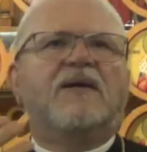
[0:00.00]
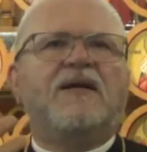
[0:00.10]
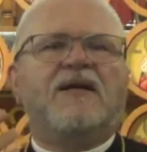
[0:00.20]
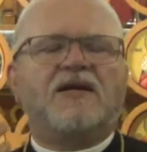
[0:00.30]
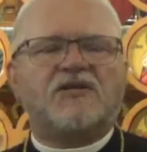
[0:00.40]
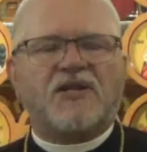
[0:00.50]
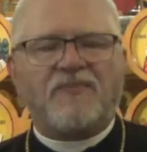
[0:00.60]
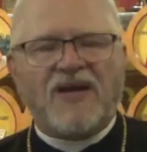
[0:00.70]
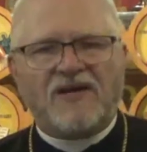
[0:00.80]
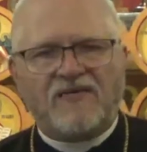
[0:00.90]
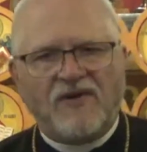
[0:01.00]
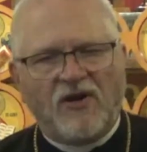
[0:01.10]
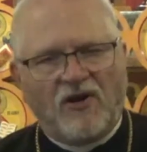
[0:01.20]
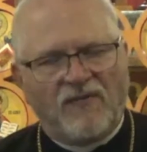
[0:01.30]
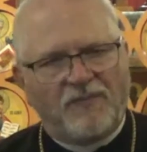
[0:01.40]
he is a man of,
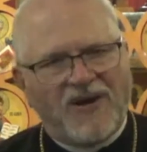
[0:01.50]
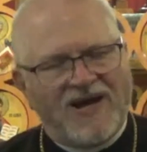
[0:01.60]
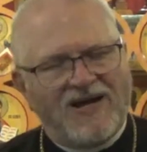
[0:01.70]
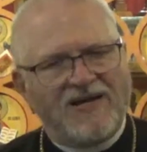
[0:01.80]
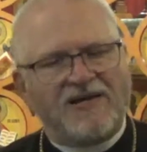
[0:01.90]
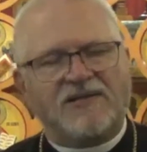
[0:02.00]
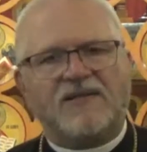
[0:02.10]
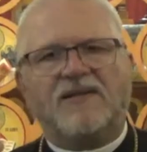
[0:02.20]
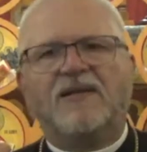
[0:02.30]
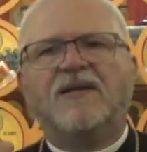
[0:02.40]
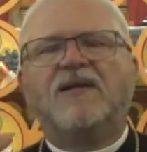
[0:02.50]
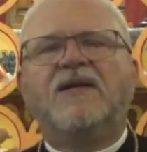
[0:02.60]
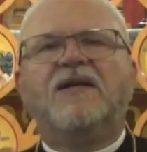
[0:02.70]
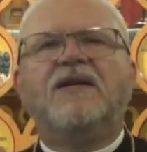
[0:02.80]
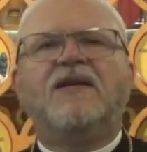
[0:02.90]
of piety.
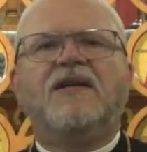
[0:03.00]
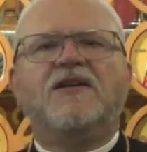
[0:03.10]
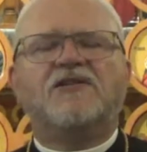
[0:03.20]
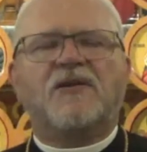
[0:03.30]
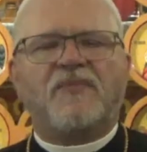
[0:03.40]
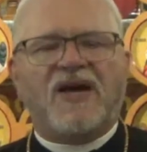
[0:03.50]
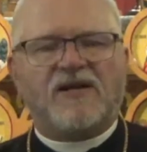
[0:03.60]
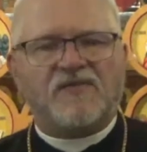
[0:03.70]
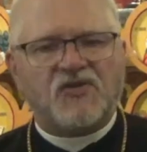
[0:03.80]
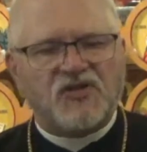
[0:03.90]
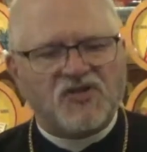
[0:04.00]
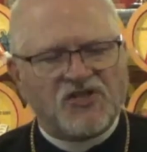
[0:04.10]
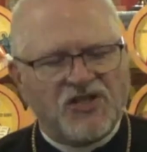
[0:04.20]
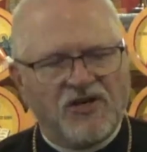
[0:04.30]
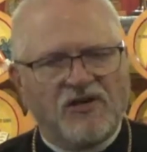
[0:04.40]
He, he is a man of
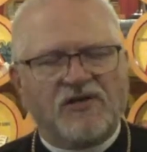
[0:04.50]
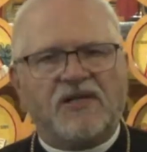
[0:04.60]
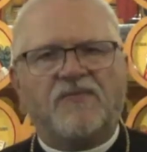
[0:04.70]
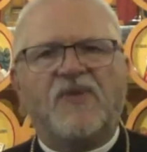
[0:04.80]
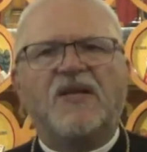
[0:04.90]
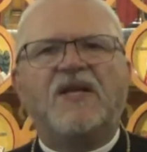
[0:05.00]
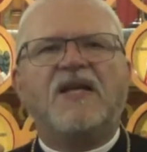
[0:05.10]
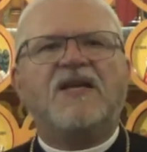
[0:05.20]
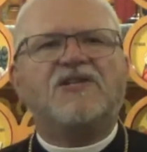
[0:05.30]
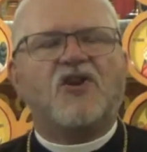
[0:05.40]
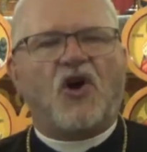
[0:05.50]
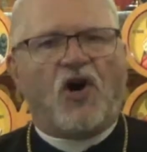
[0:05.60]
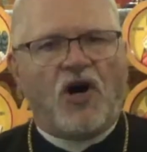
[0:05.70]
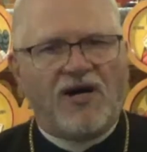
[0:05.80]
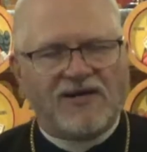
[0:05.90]
sincerity. He's
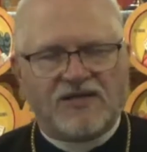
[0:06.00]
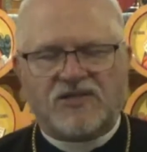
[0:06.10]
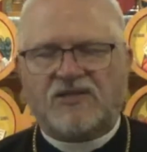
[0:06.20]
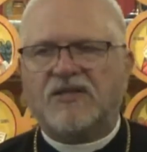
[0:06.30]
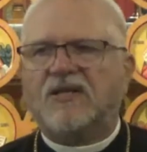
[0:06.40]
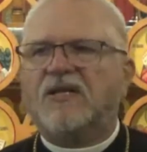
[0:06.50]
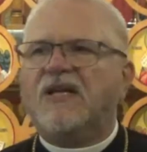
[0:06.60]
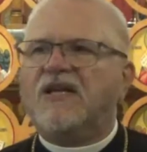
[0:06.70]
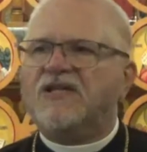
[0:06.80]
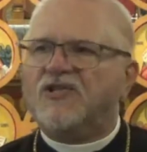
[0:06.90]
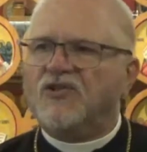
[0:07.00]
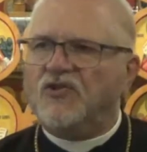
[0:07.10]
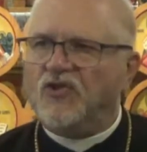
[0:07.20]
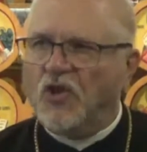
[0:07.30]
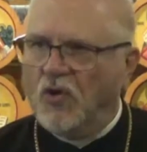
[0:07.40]
honest. He's
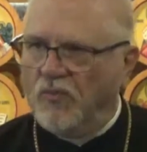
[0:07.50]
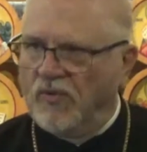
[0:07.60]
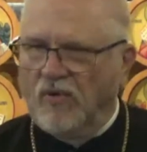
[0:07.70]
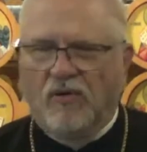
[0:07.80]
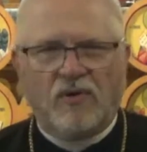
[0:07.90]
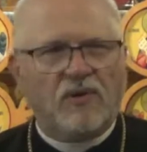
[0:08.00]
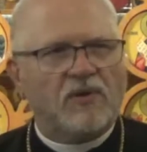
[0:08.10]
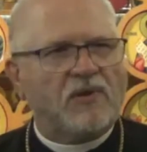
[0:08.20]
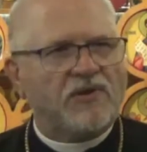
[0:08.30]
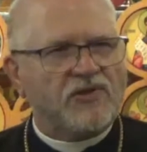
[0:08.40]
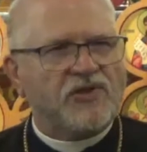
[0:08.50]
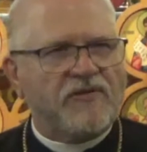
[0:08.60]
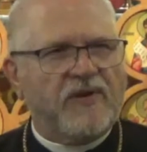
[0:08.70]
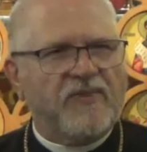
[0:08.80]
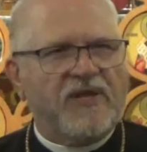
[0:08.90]
noble. You
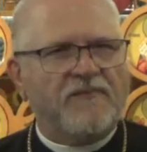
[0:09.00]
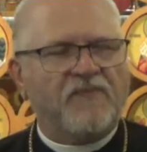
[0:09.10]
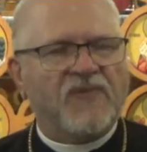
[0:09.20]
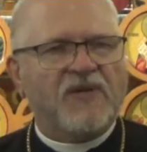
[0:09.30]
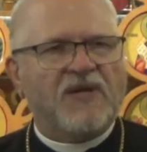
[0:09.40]
see what I mean?